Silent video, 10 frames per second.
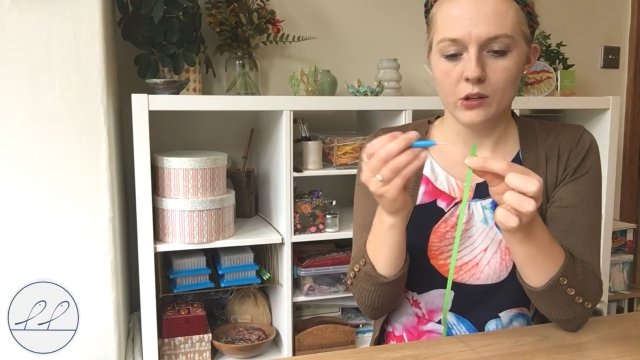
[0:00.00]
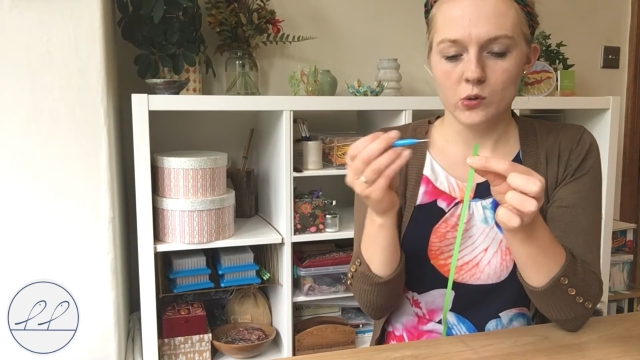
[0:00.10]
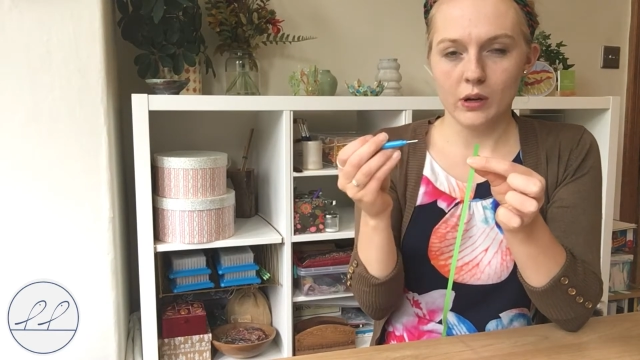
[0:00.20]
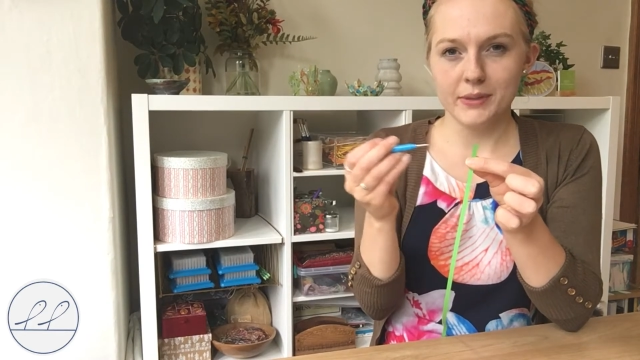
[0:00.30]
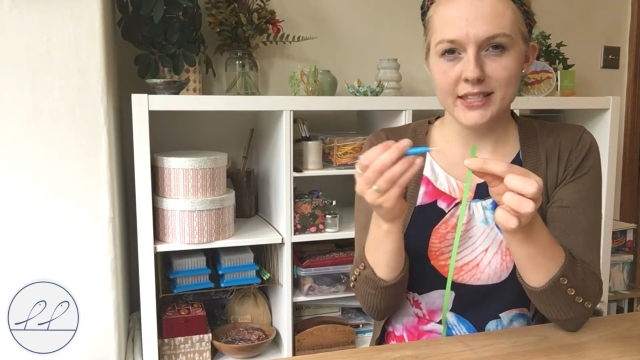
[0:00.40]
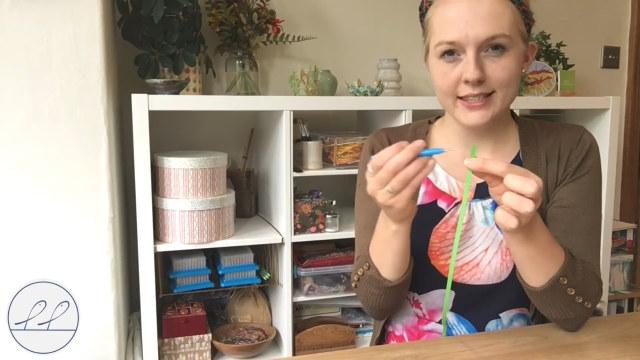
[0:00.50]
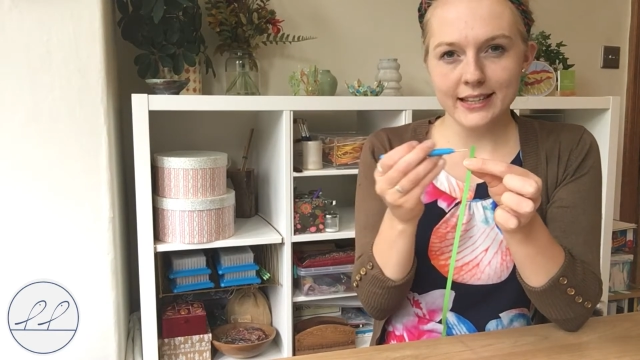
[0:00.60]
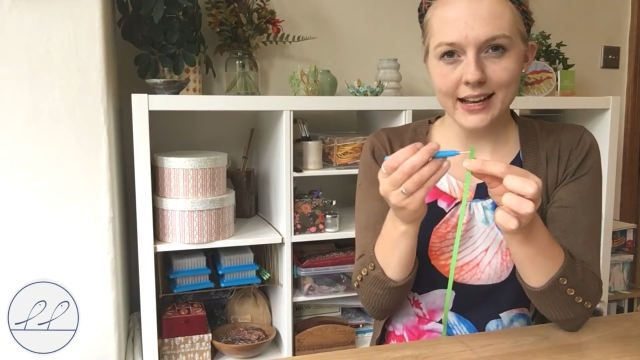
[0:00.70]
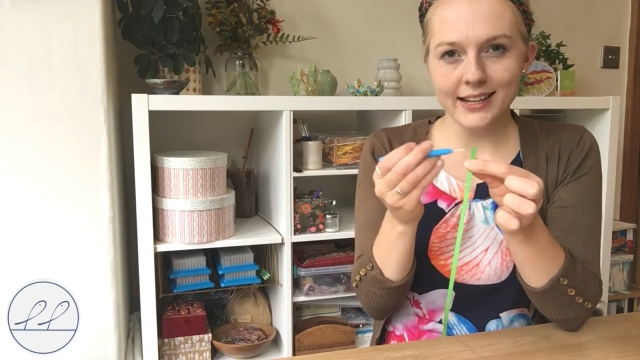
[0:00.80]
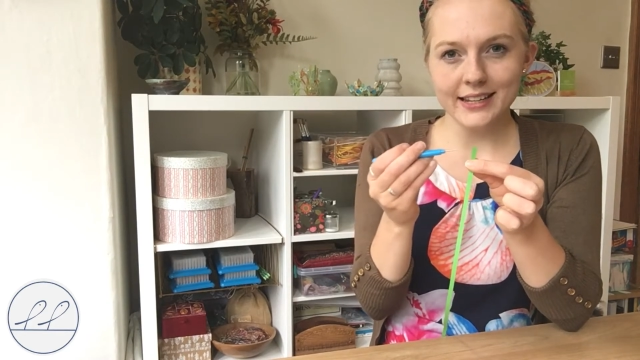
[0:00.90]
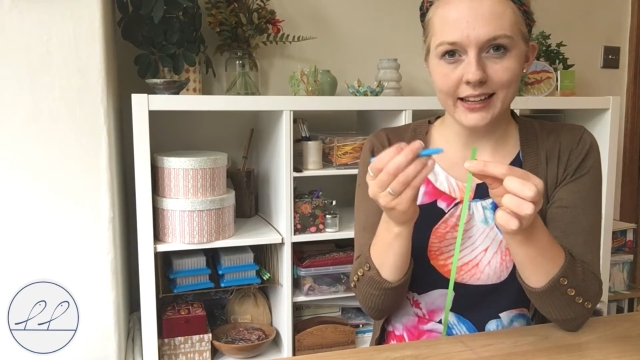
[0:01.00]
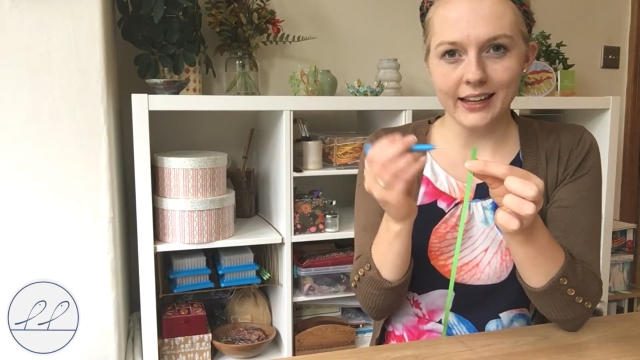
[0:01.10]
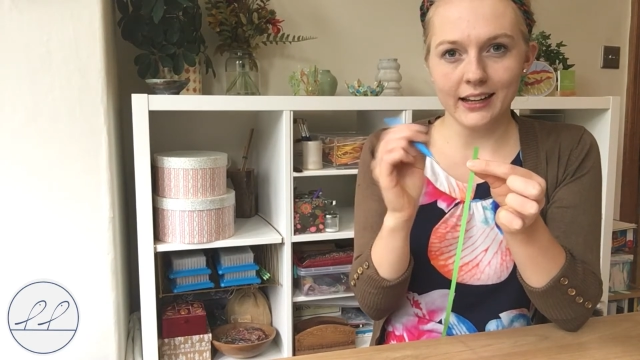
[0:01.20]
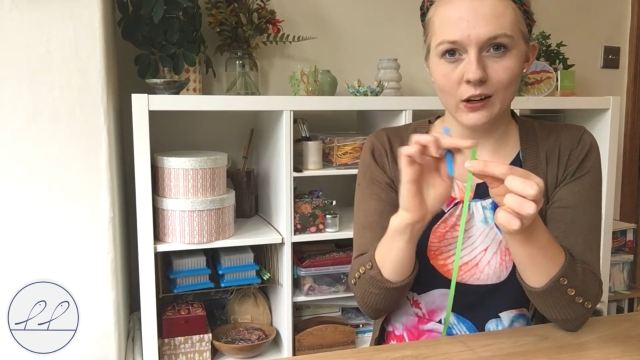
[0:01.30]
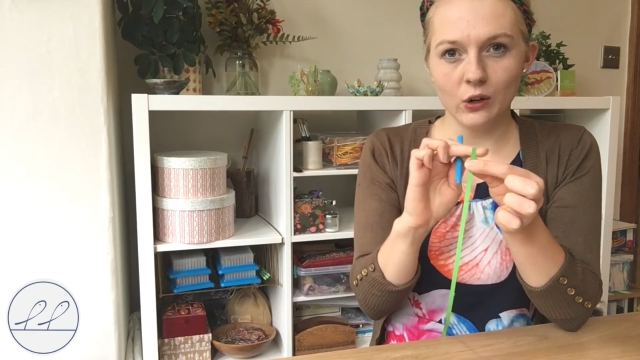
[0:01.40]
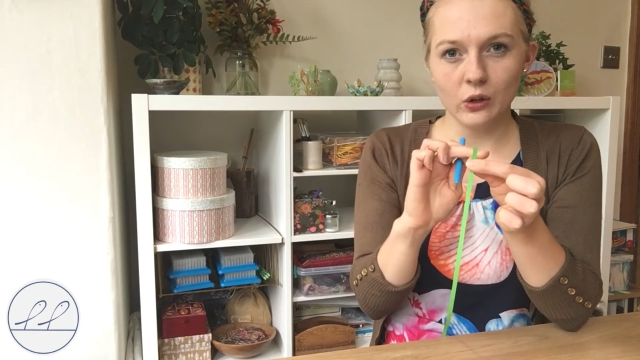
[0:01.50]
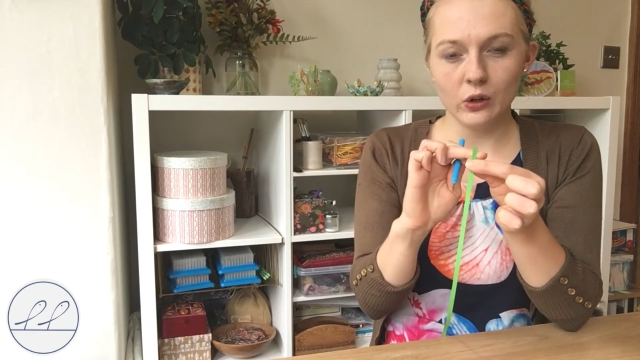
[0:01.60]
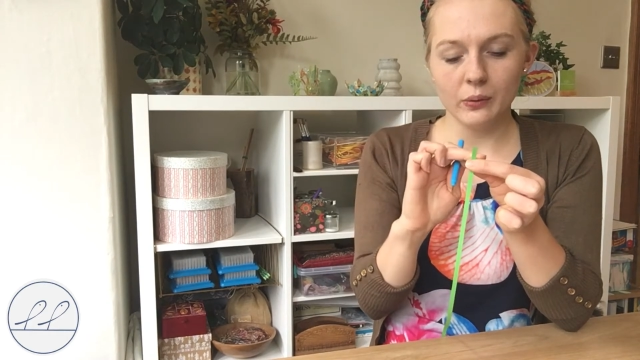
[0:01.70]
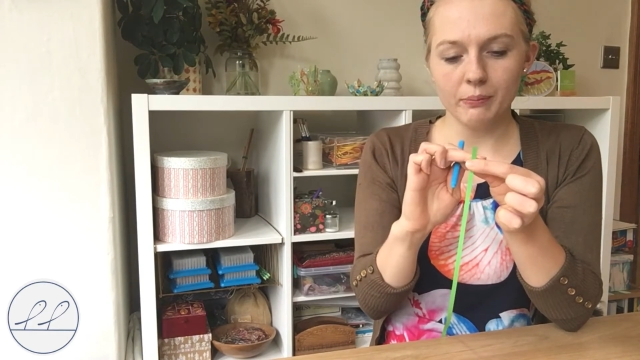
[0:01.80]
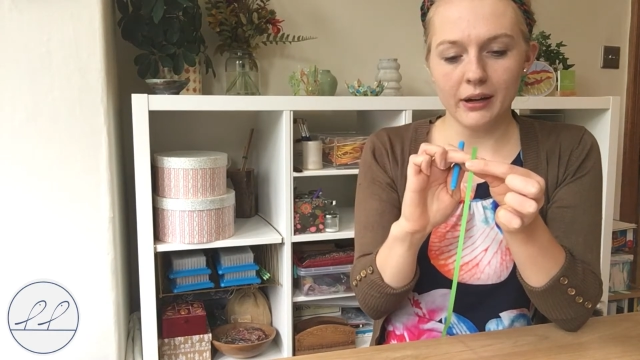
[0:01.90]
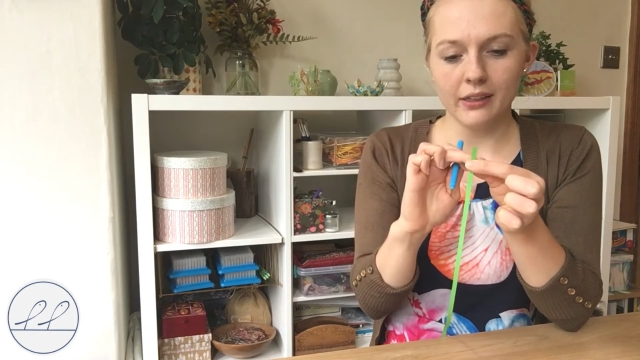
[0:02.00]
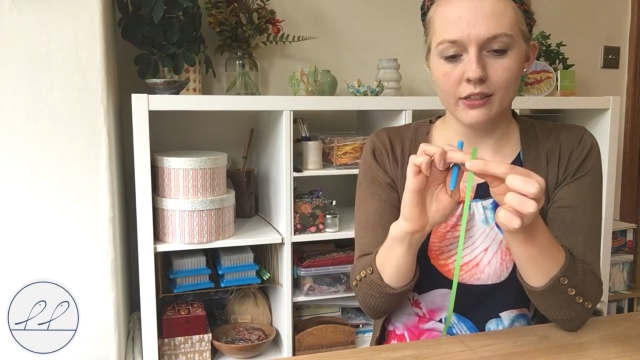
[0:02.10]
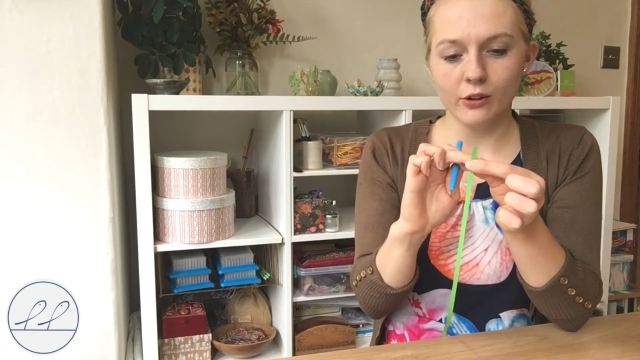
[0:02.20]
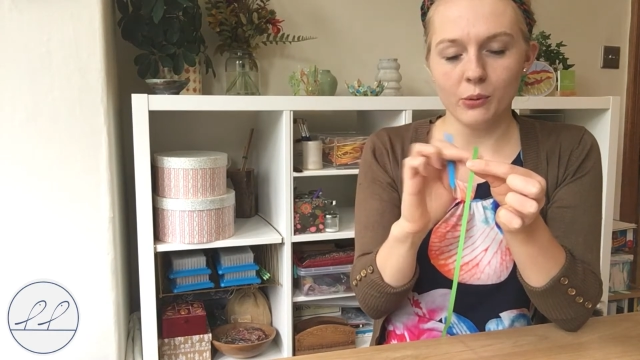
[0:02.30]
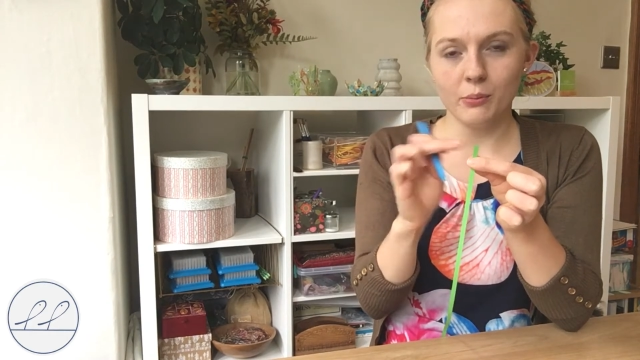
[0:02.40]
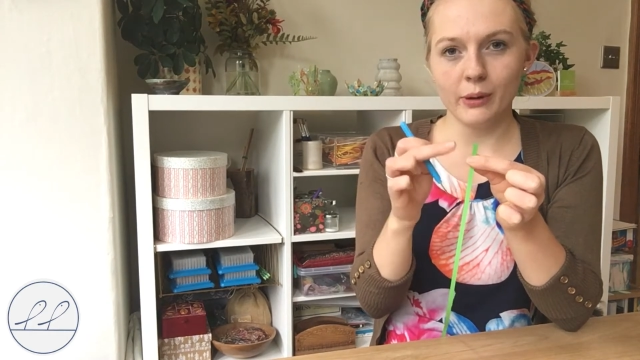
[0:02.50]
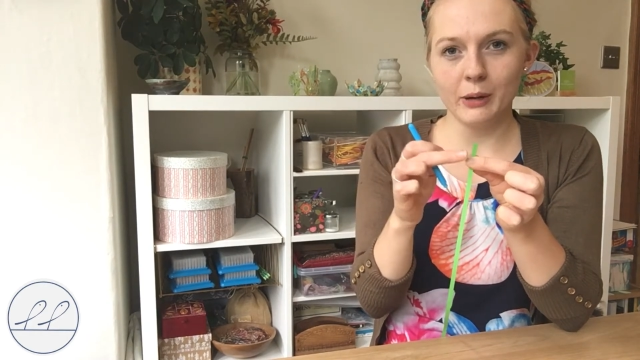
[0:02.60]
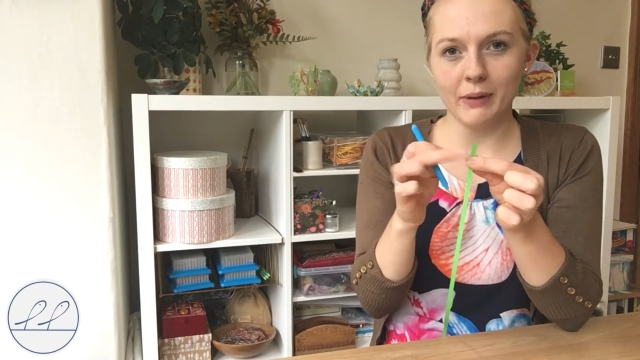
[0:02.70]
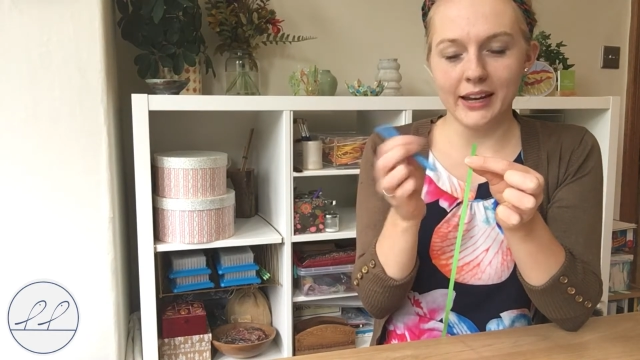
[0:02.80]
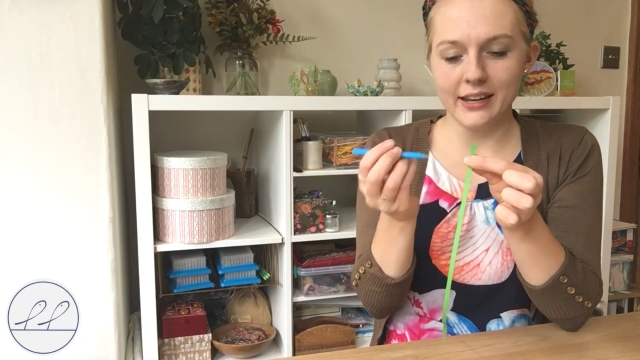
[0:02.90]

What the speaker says: So I'm sliding it along my thumb and my